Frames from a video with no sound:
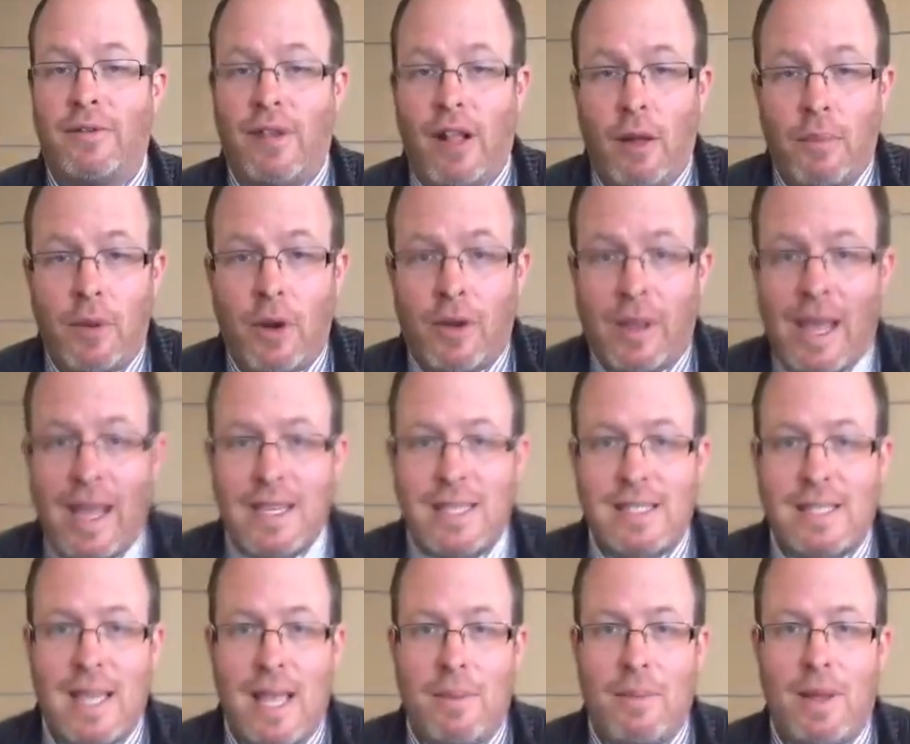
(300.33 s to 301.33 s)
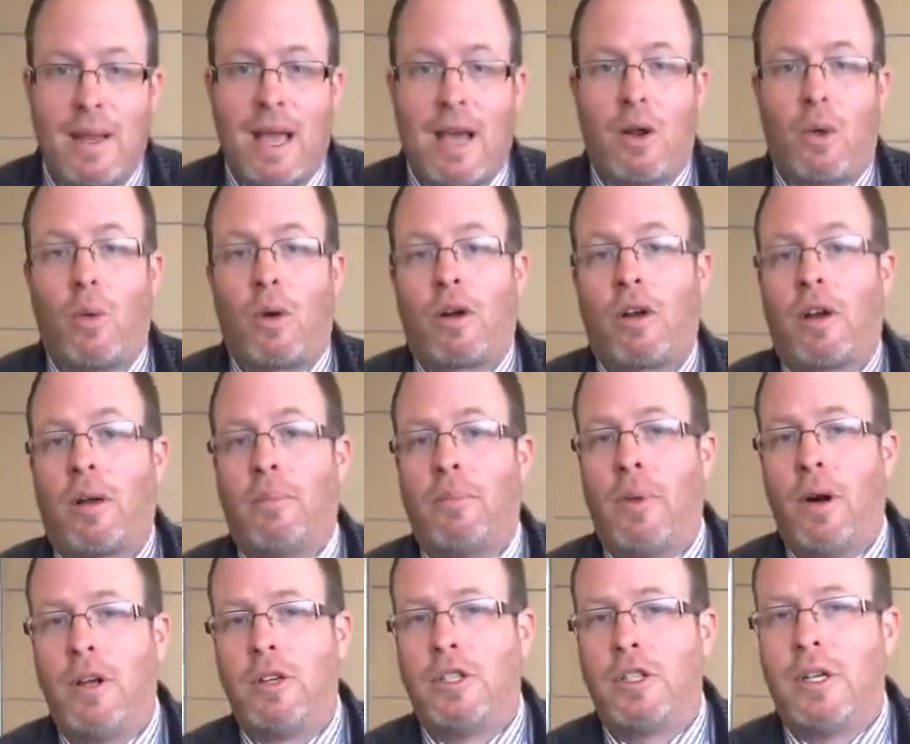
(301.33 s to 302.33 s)
develop your case statement, how to work on a
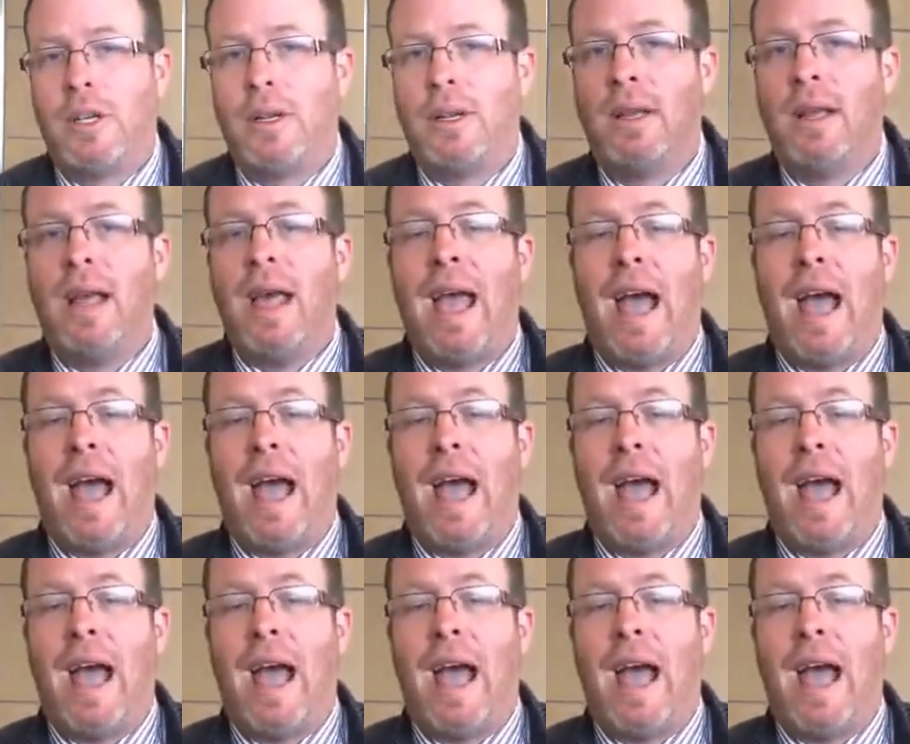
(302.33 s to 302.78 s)
budget,